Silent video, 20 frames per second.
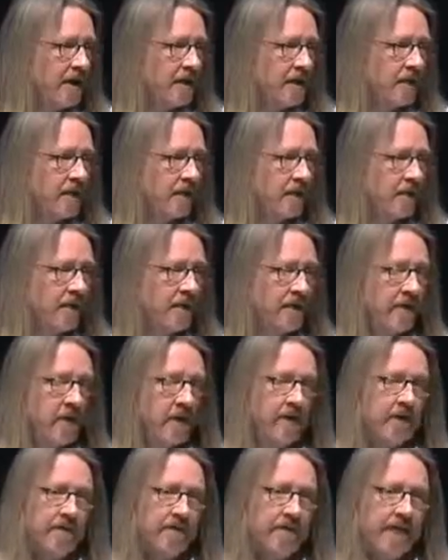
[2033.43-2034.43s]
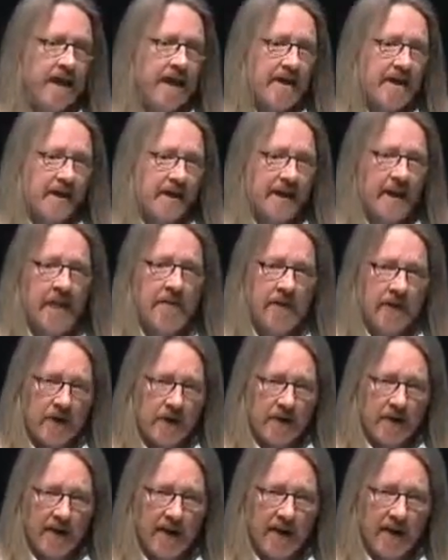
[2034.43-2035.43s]
So they're reviews of basic
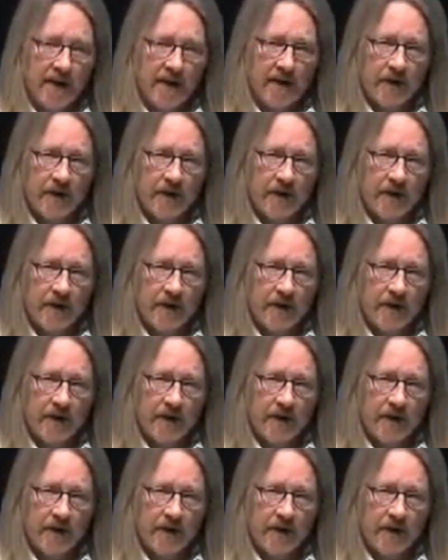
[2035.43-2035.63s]
chemistry,